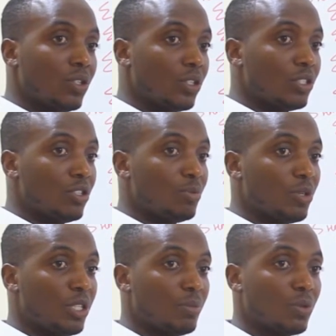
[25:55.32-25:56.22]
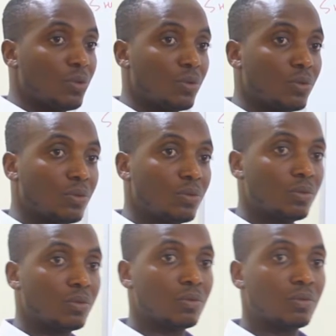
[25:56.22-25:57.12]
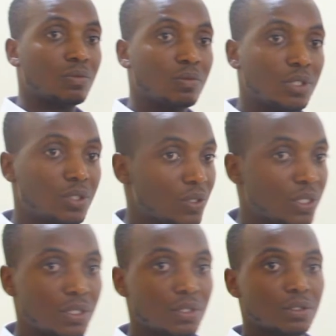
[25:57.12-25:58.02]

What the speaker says: No, it's not possible. It's not.